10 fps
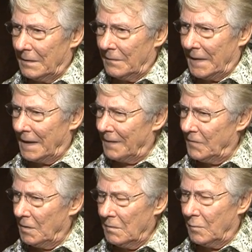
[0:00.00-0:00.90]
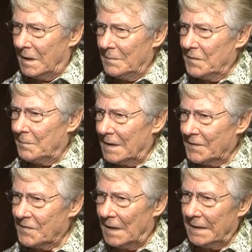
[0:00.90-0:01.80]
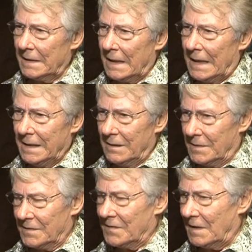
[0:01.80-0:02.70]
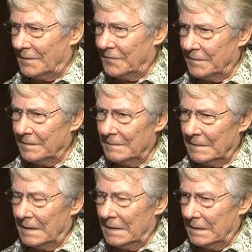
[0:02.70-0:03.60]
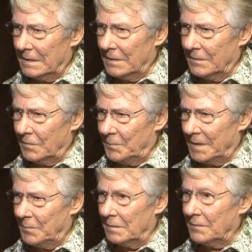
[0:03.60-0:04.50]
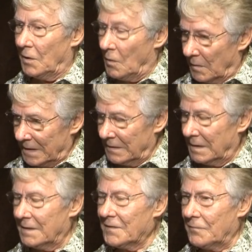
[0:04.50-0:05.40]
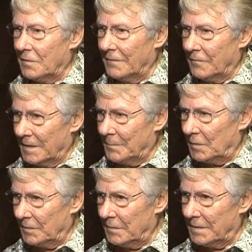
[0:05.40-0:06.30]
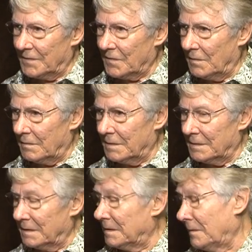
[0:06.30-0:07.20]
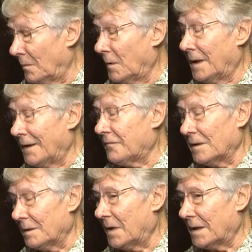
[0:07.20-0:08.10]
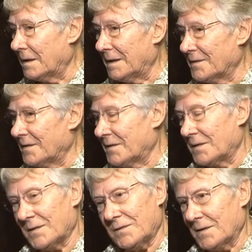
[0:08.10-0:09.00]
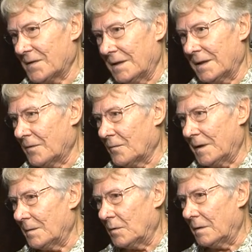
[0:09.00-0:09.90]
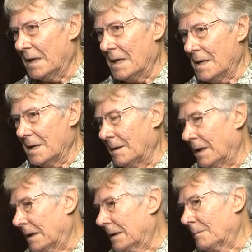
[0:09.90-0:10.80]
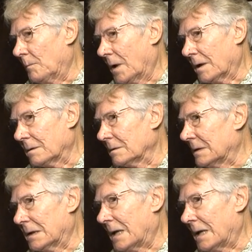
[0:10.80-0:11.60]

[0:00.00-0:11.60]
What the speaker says: they have no qualms about selling any of this stuff to people, knowing that it's very, very polluted. So in the way I feel about it is, this is just an incredible moral